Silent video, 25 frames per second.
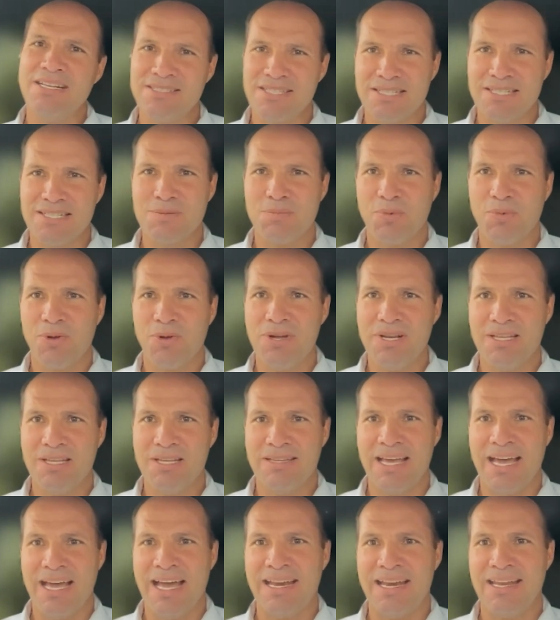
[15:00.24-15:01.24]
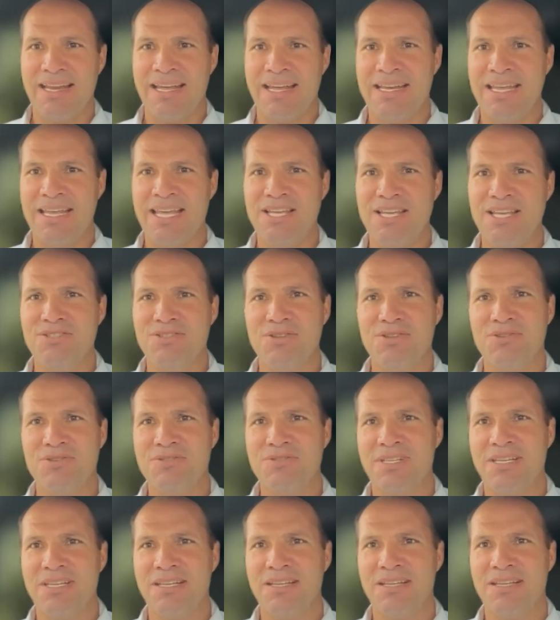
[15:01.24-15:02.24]
exploited that, and he's
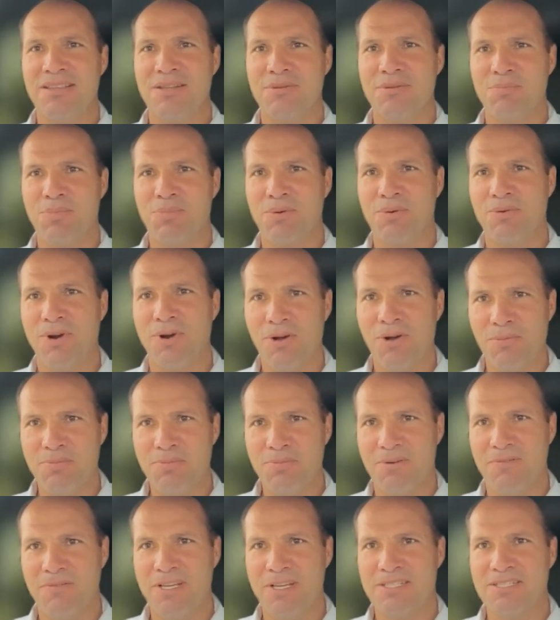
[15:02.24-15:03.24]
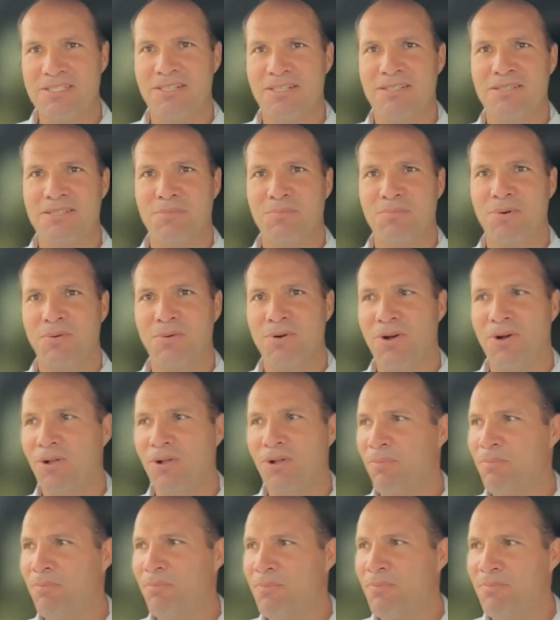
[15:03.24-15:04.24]
using the parole provision to
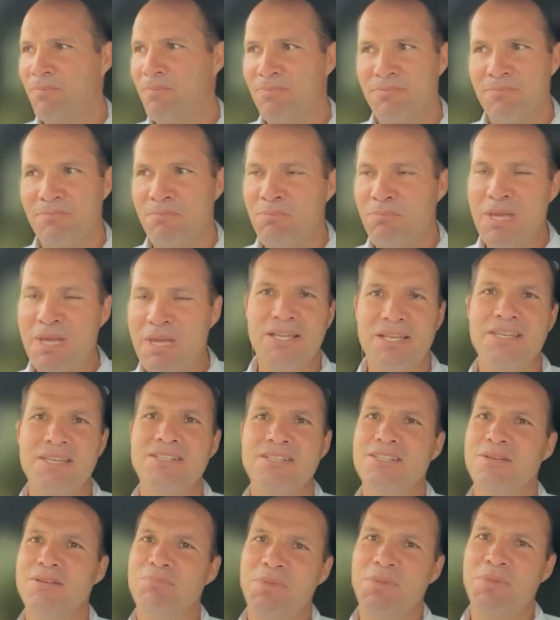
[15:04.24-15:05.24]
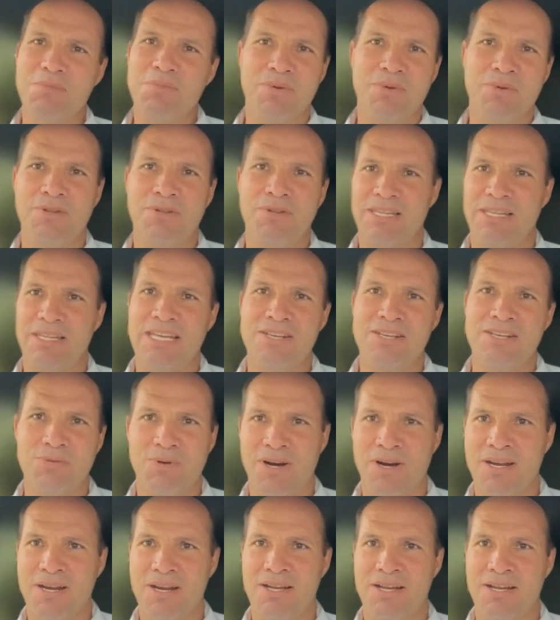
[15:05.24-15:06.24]
parole millions of people into
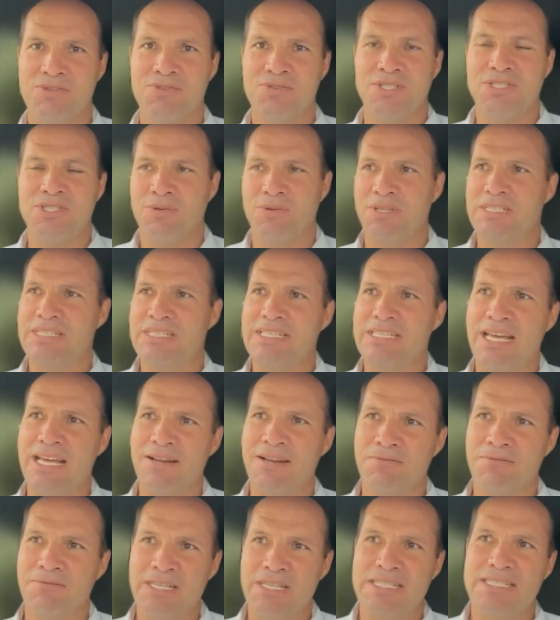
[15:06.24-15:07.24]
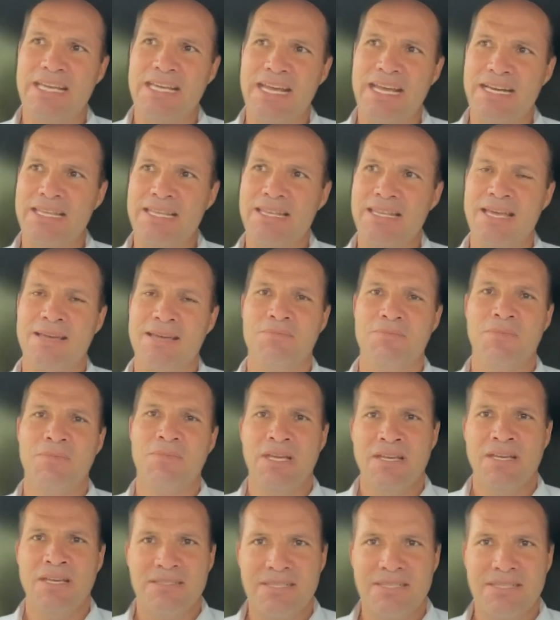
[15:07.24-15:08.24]
our country. So instead of detaining them,
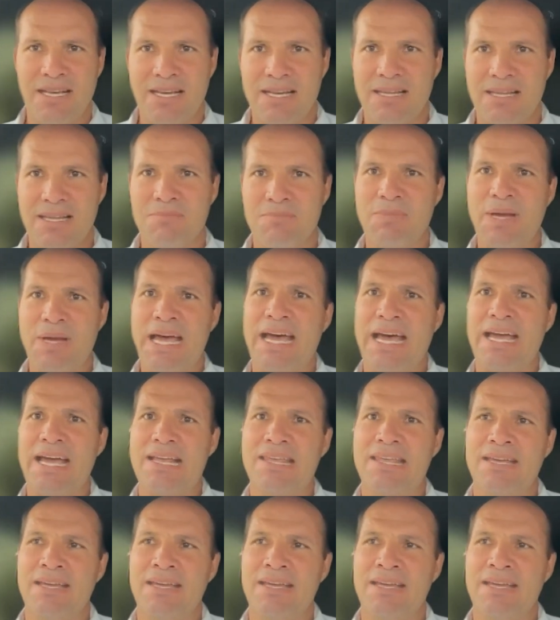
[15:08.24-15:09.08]
sending them back,